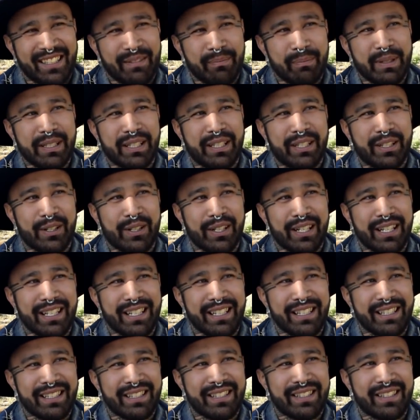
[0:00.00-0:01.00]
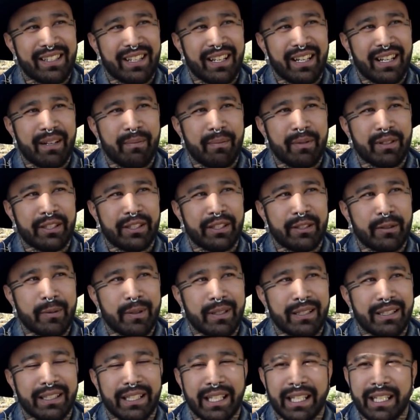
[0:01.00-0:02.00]
Because I'm a little
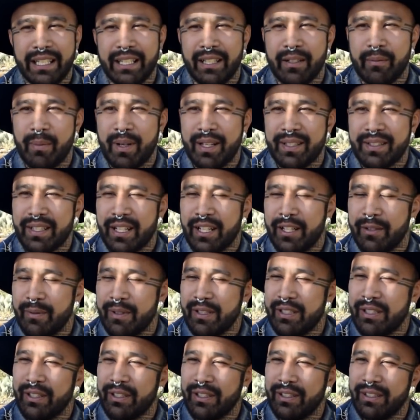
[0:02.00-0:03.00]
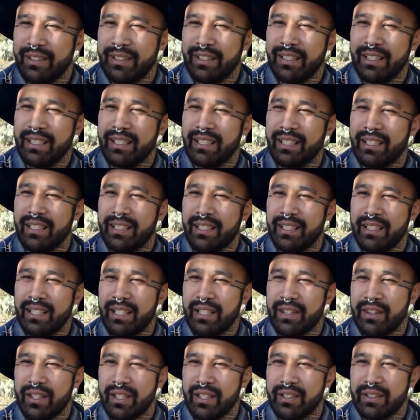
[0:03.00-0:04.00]
bit late on my Saturn return. I
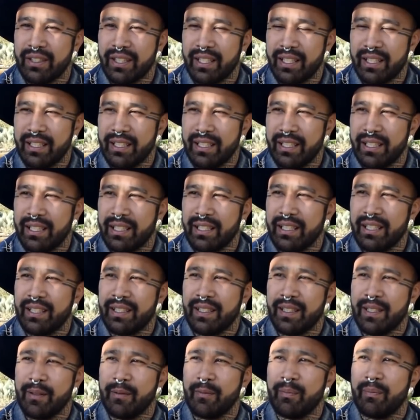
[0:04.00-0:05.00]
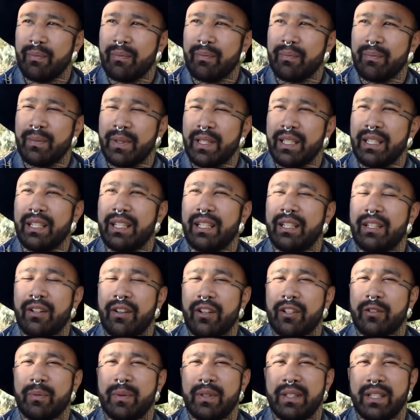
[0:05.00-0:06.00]
thought that it hit me and
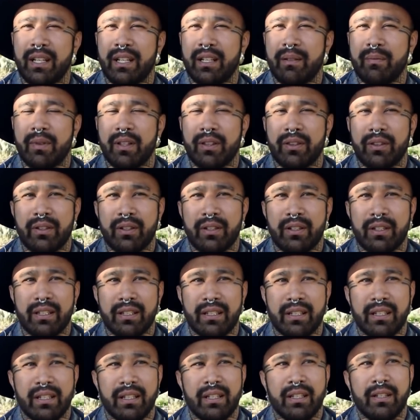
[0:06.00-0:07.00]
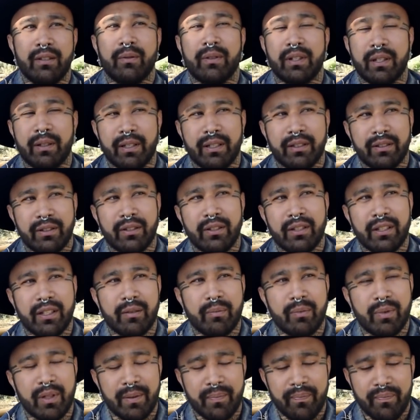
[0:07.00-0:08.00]
knocked me down in my 30 when I hit 30,
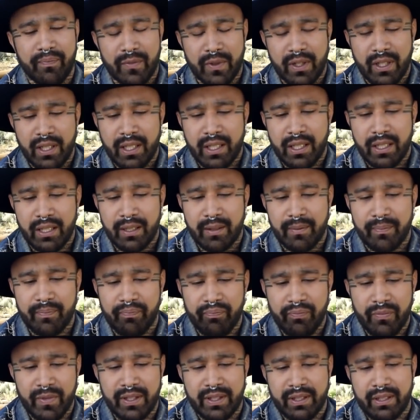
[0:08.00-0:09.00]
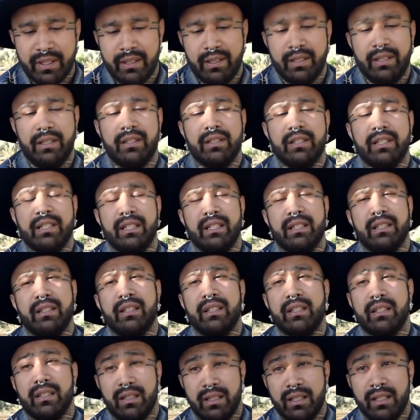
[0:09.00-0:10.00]
but it's clearly
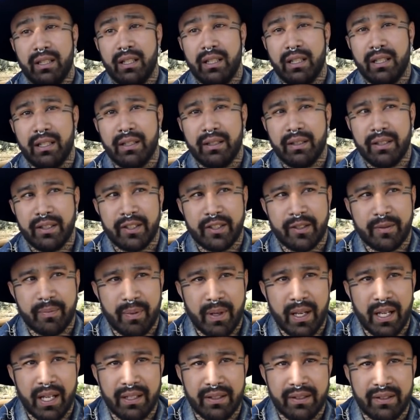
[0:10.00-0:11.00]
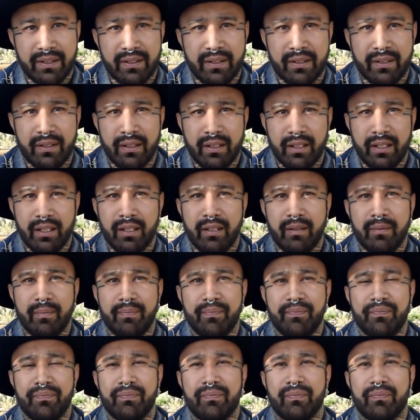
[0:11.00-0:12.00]
this past
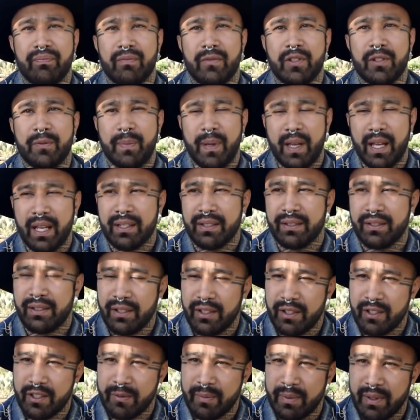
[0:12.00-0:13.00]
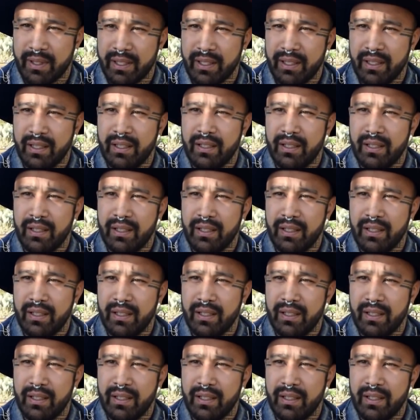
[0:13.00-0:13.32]
year has been